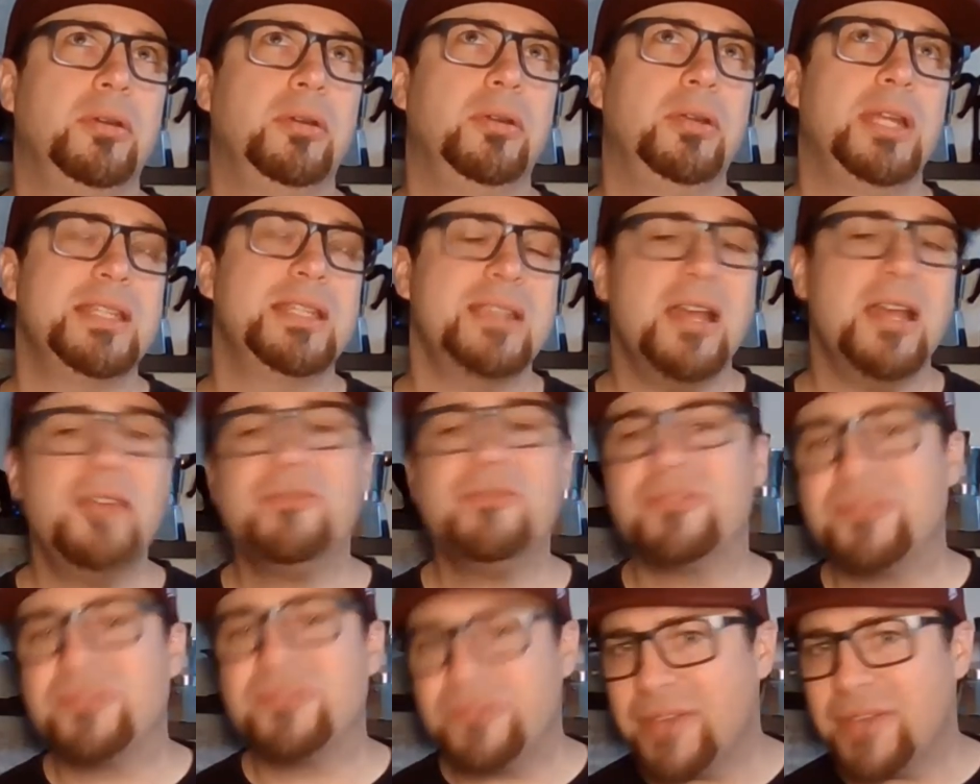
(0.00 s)
it's
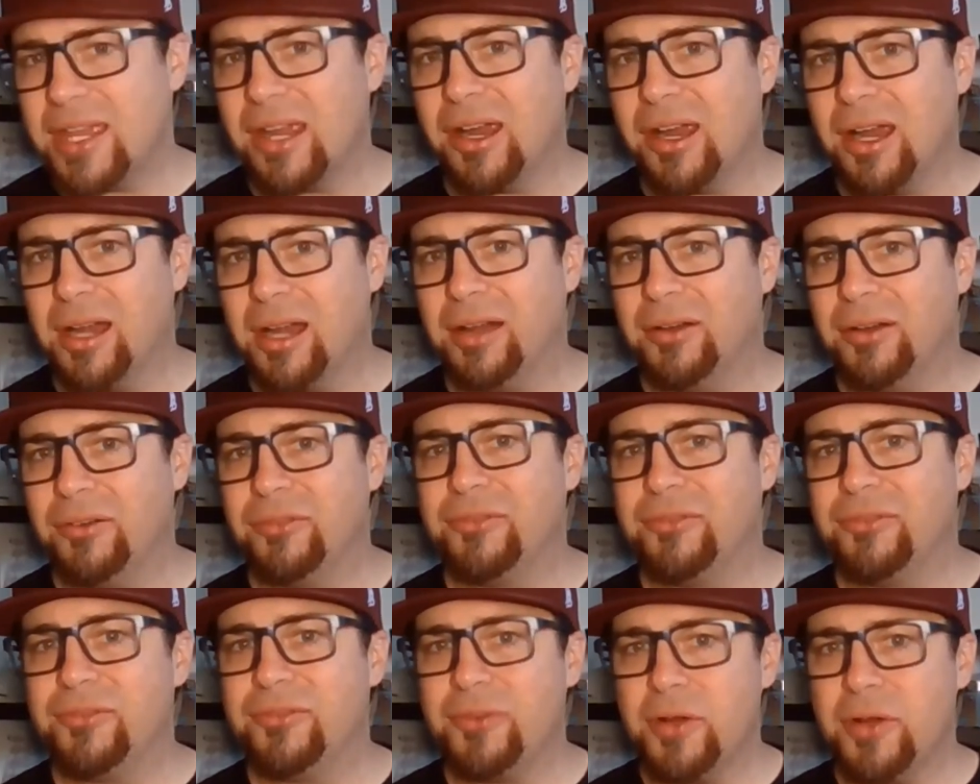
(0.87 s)
unfair
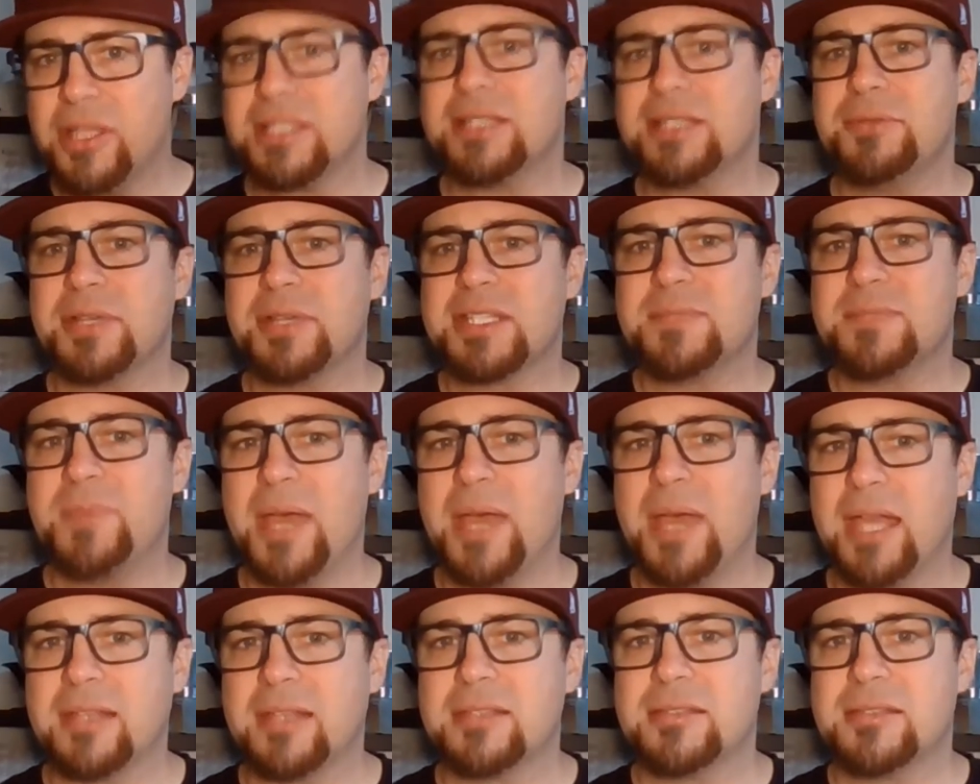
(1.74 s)
for us to
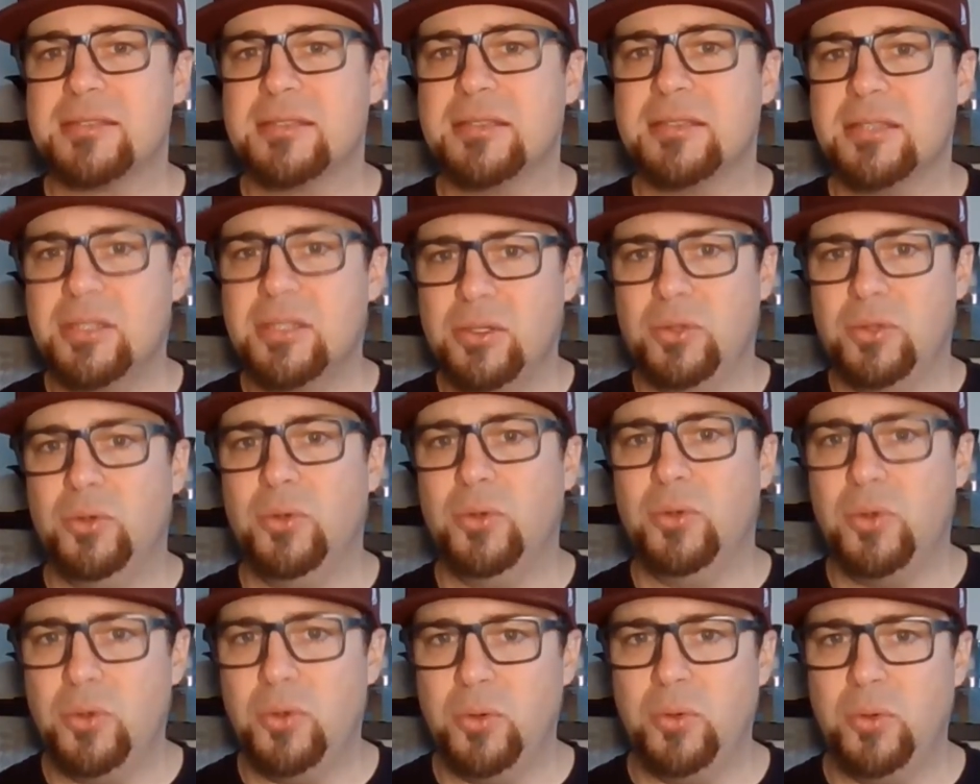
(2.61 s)
expect you
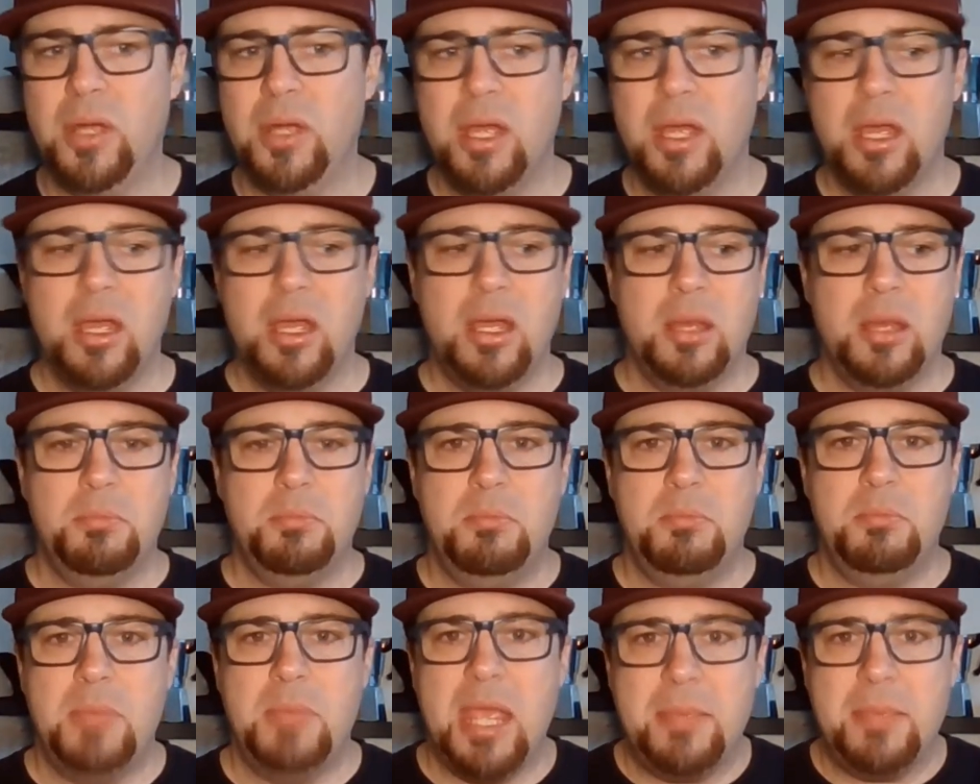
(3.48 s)
who
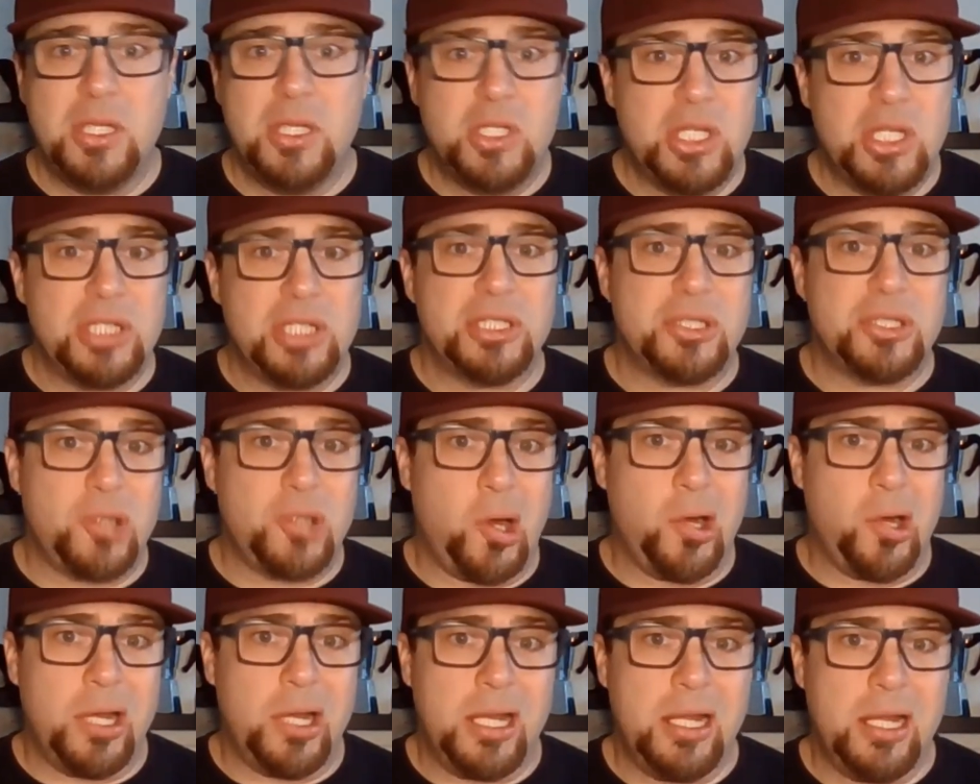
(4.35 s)
maybe just
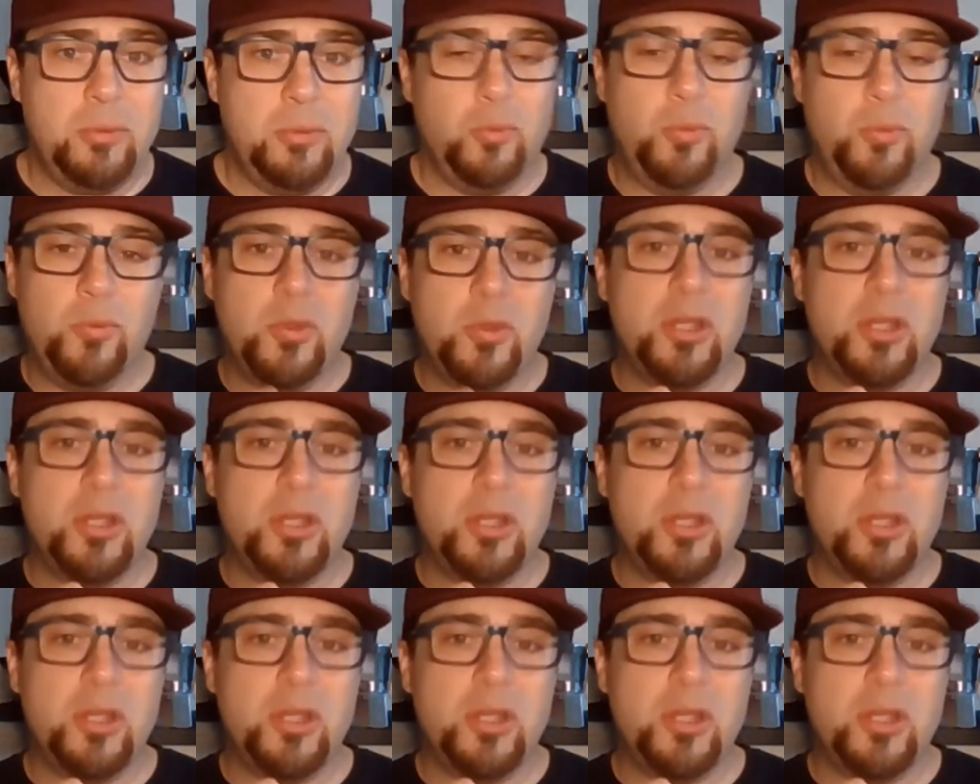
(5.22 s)
started it.